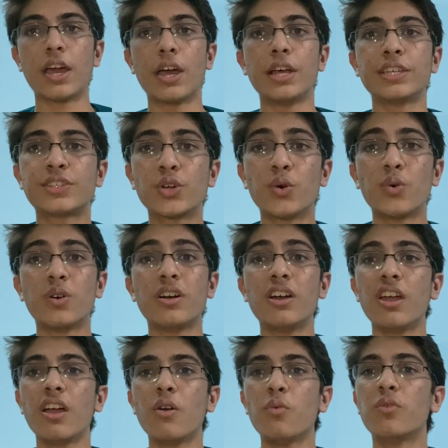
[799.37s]
So,
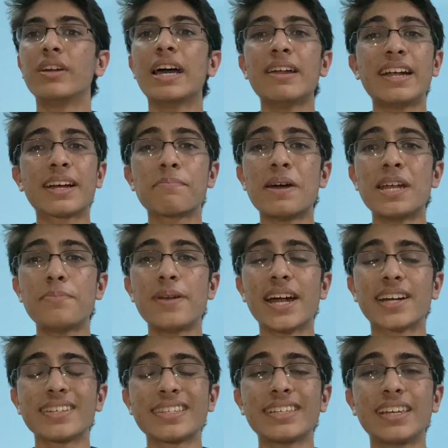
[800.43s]
would I recommend
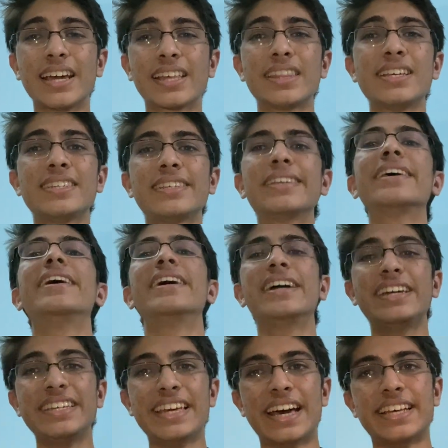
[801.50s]
practicing like this?
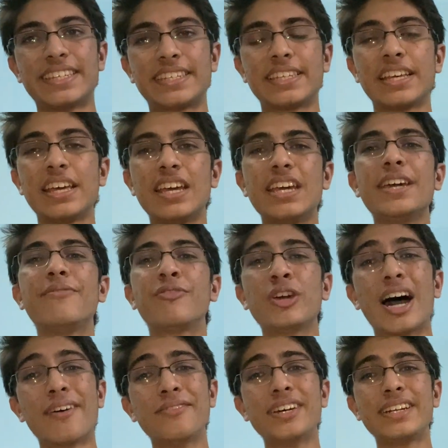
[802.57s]
Yes. If you
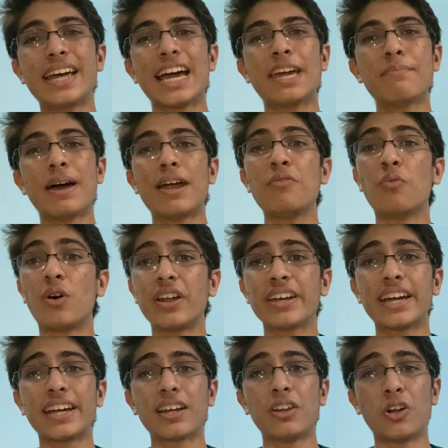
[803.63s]
have the time and want to
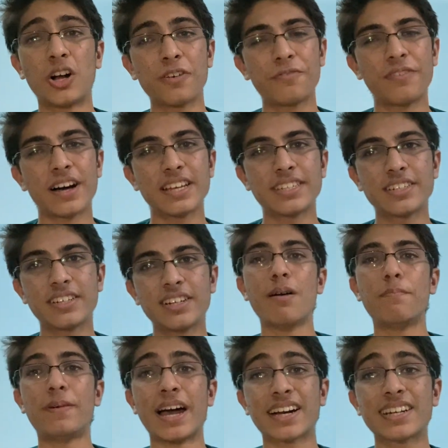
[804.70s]
get a lot faster,
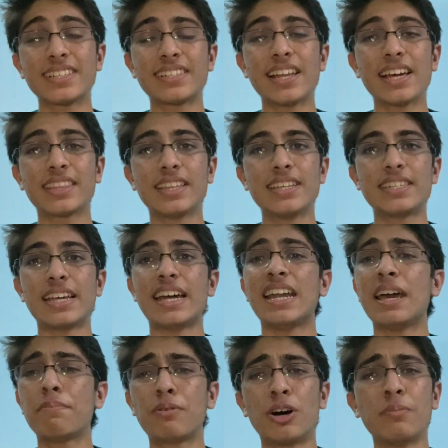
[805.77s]
practice like this and I
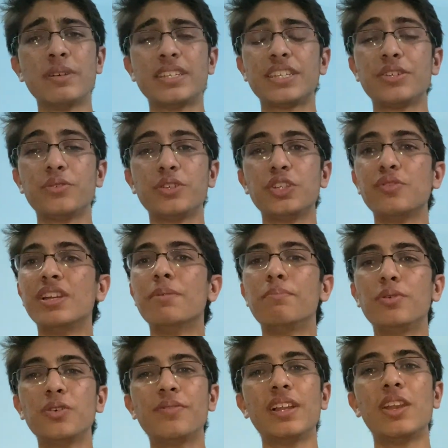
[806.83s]
promise you, you will
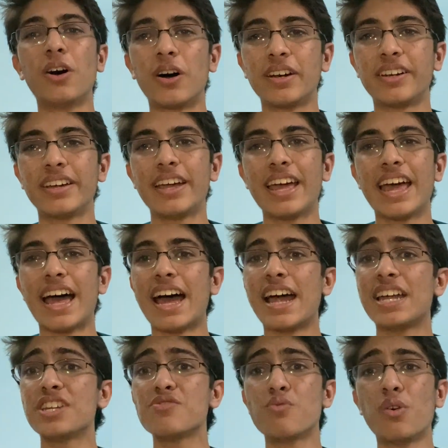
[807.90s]
improve a lot and
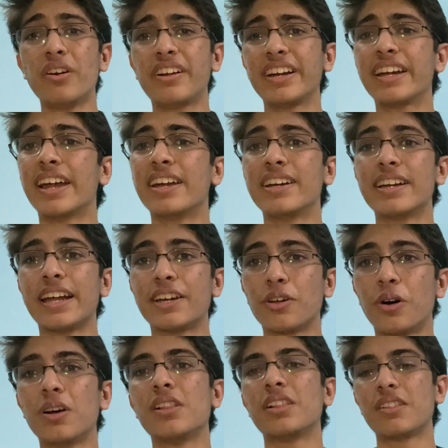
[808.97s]
you won't regret it at
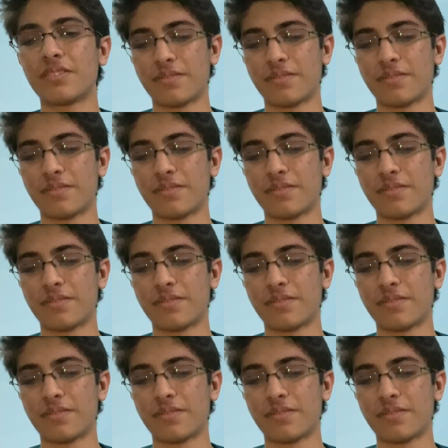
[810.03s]
all.